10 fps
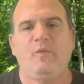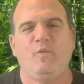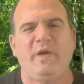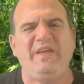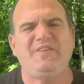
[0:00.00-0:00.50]

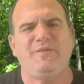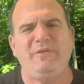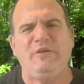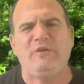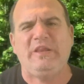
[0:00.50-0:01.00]
White to
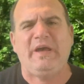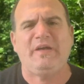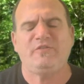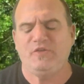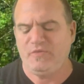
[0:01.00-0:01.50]
me
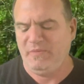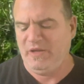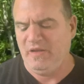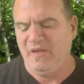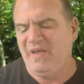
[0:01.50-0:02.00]
relaxes
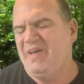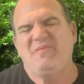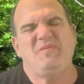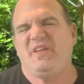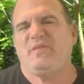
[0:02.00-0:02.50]
me,
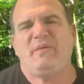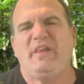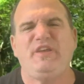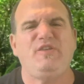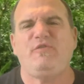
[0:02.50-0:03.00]
but it's my
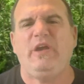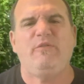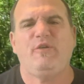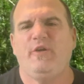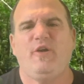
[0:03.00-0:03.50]
least
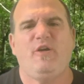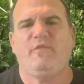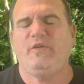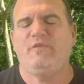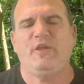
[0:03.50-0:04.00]
favorite
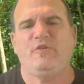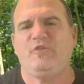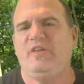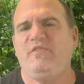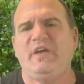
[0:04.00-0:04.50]
of all
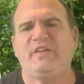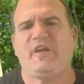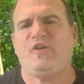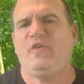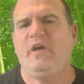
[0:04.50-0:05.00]
the. In fact, I
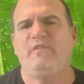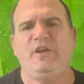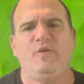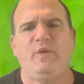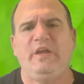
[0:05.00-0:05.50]
don't have
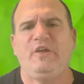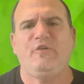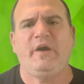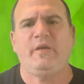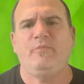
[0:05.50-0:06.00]
any white
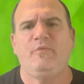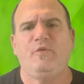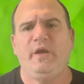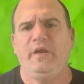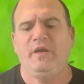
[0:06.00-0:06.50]
Kratom
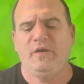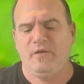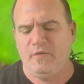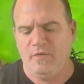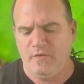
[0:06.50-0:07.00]
right now.